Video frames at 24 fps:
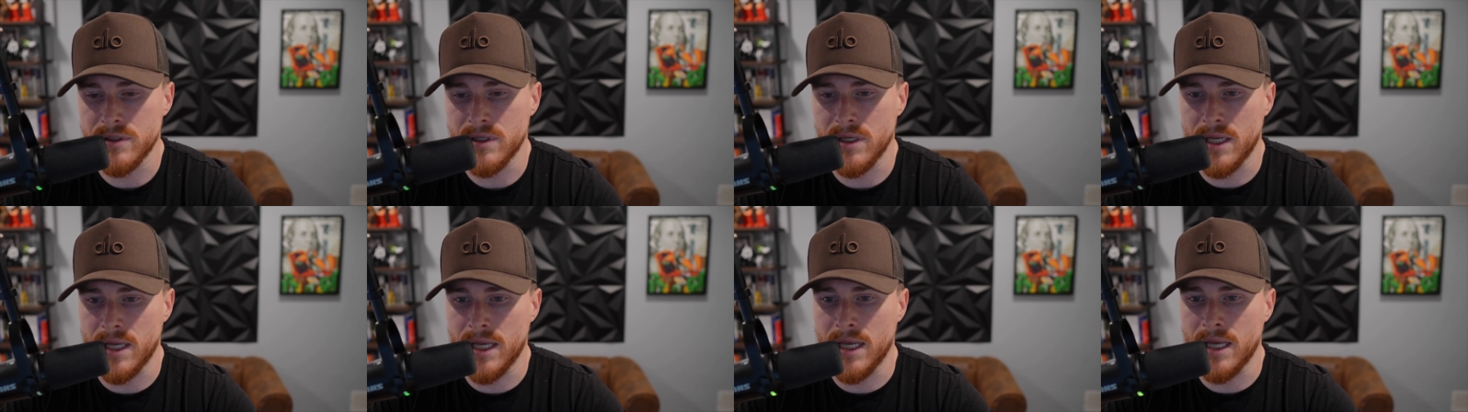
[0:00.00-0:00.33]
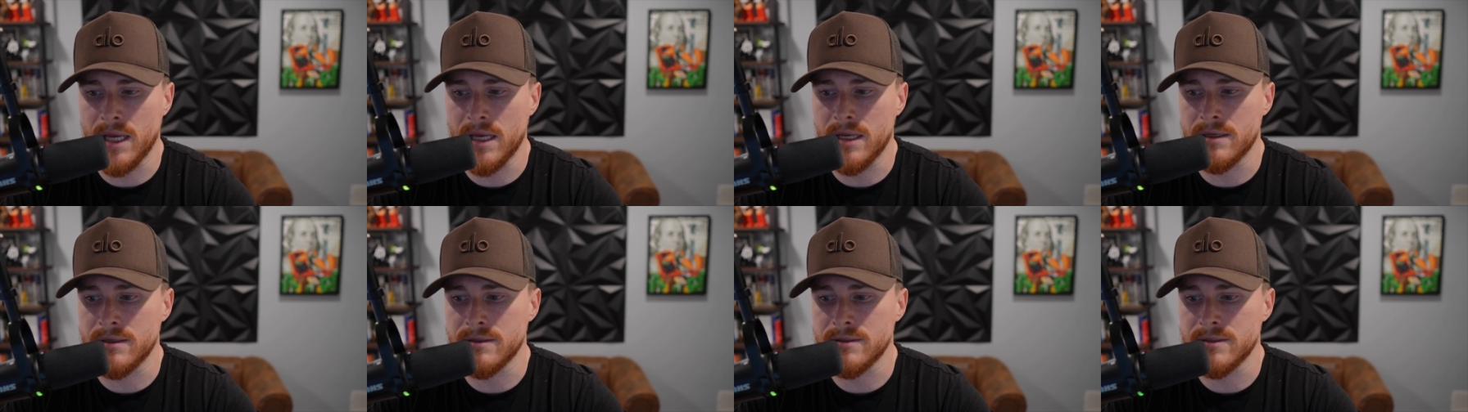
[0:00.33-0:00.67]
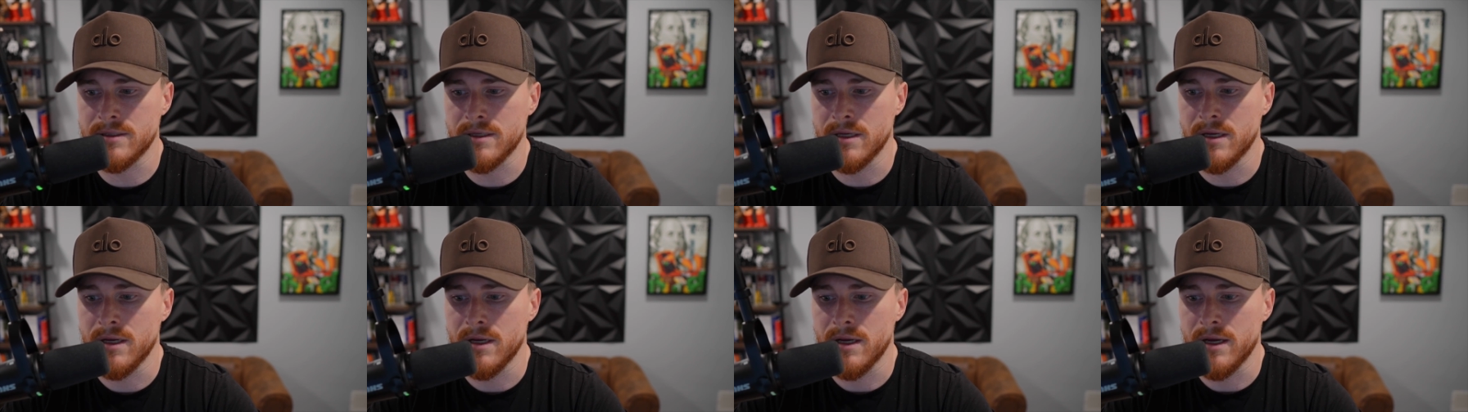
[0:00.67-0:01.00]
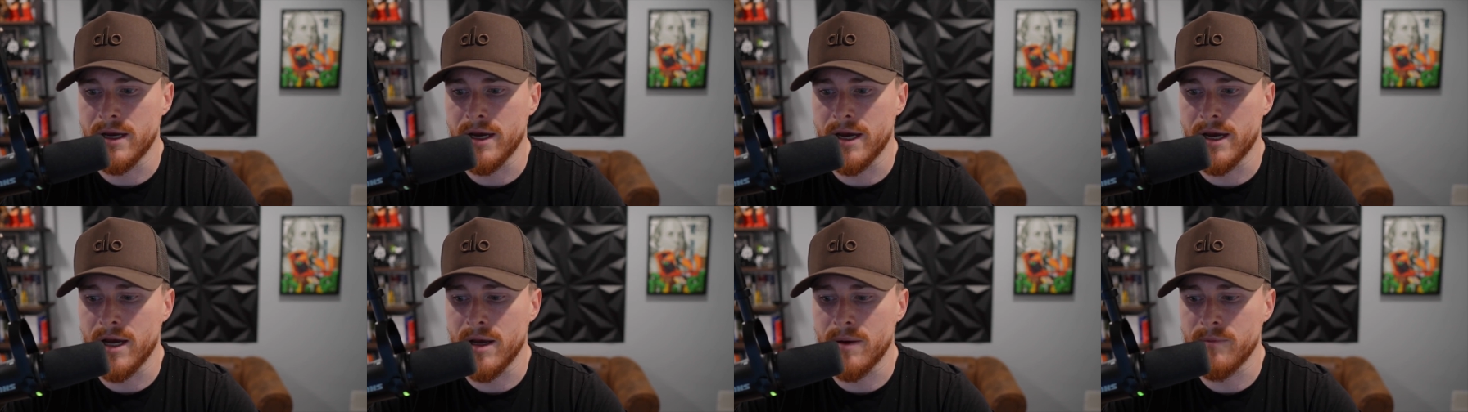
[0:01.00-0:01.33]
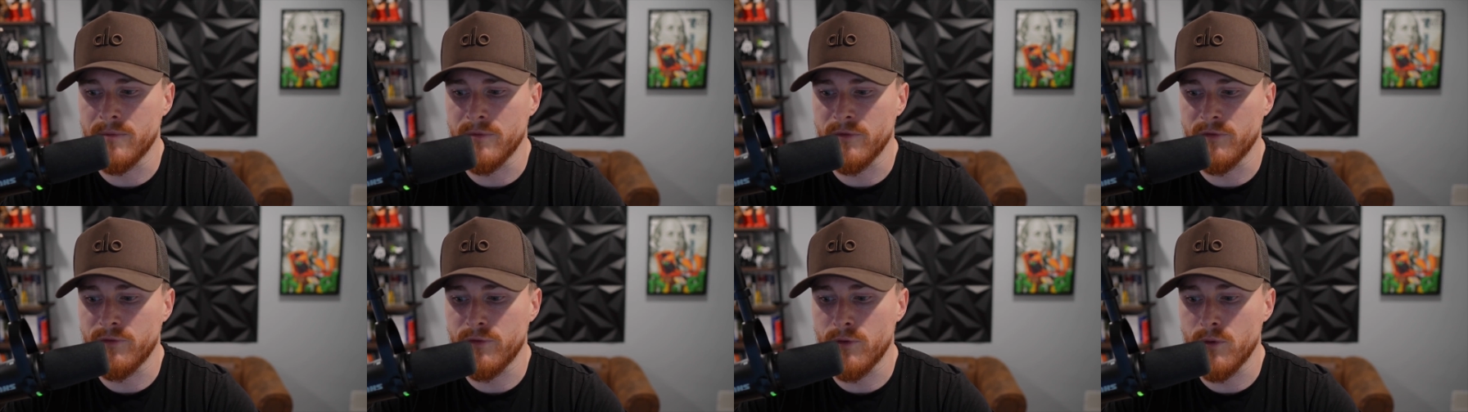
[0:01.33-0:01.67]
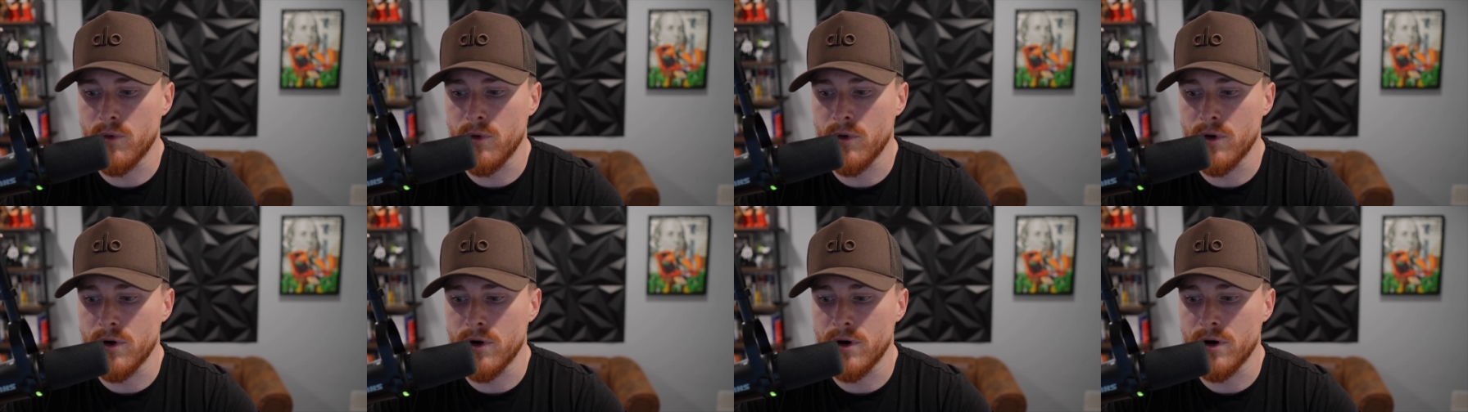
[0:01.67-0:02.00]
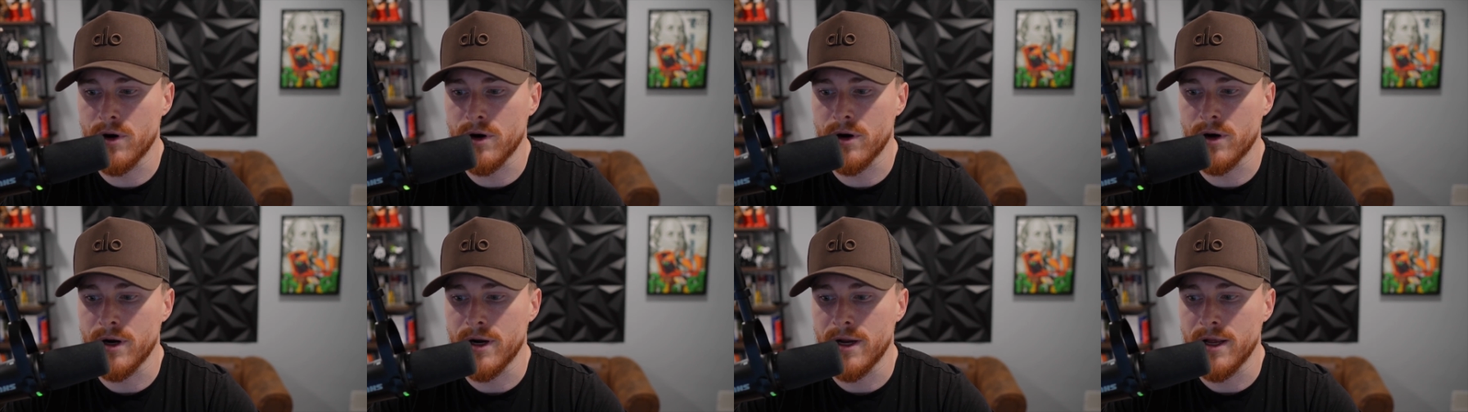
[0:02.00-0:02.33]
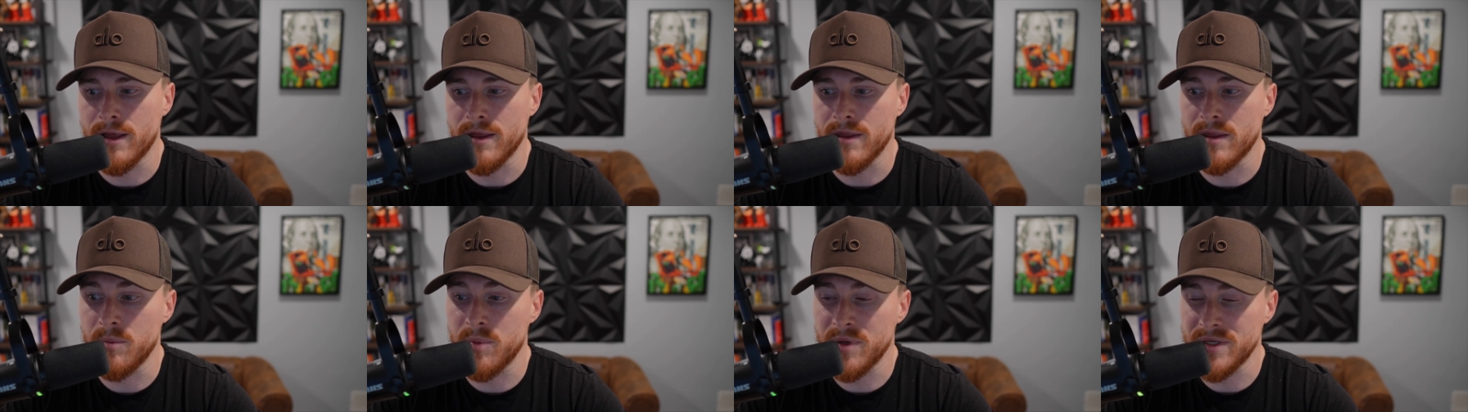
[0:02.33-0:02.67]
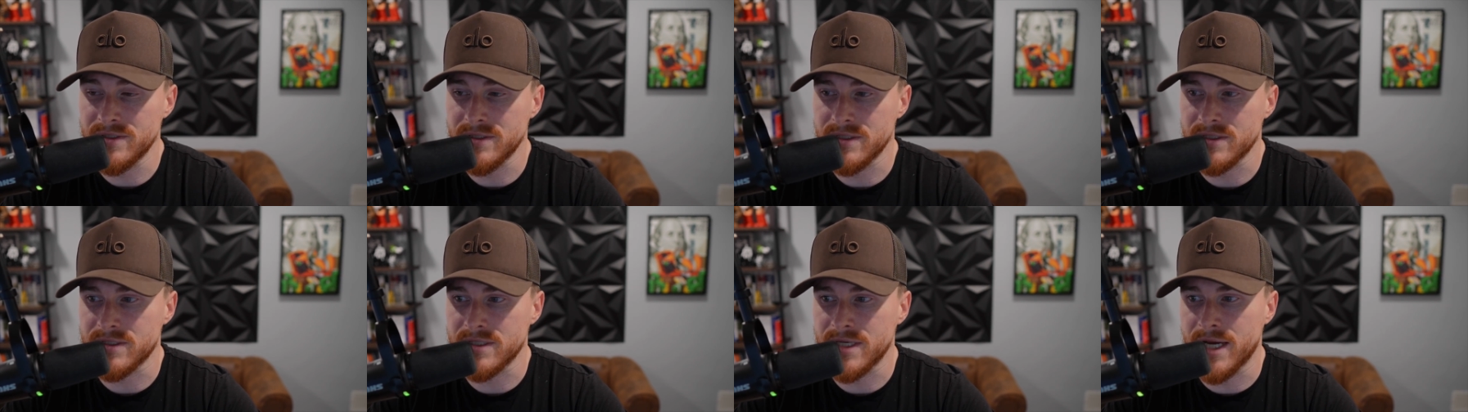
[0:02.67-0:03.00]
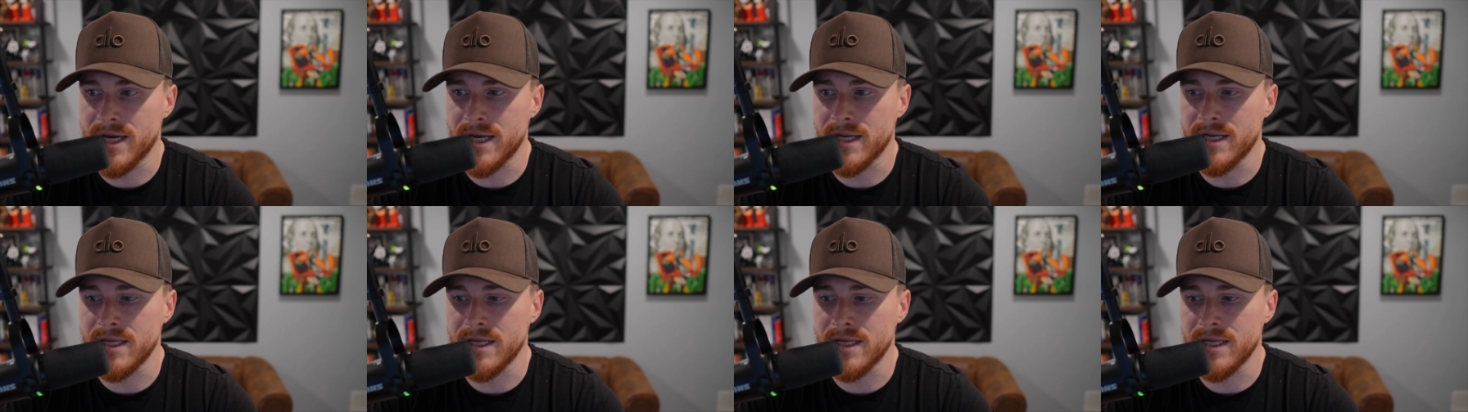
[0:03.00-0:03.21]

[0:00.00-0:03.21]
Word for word: And for the business side,